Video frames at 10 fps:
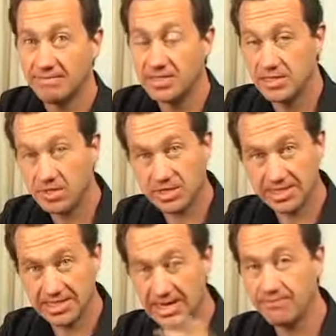Usually
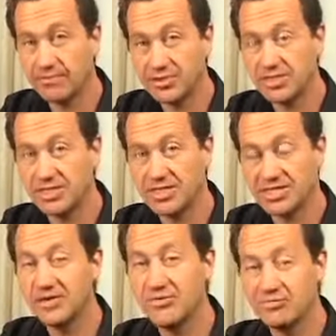the temperatures are
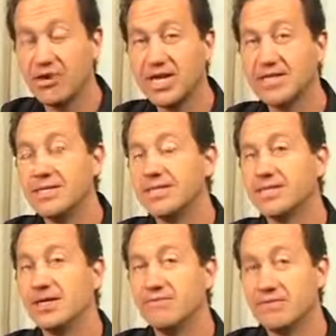so great in the
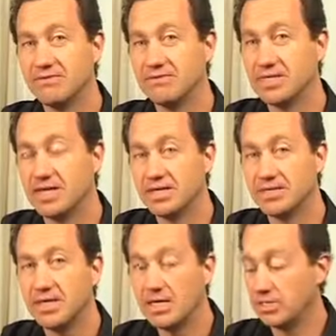surface of
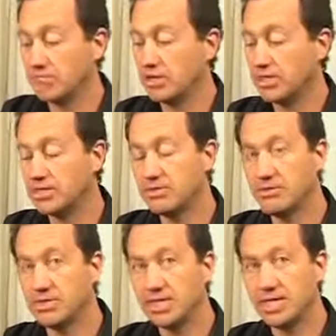stars that
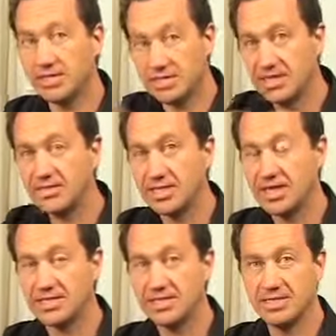molecules are
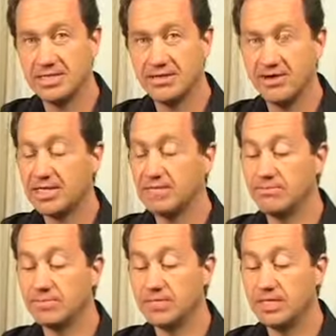dissociated into their
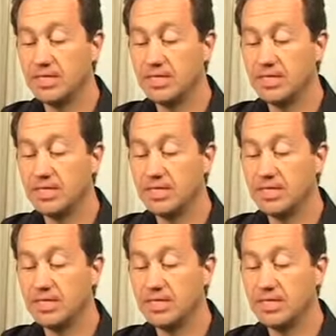atoms.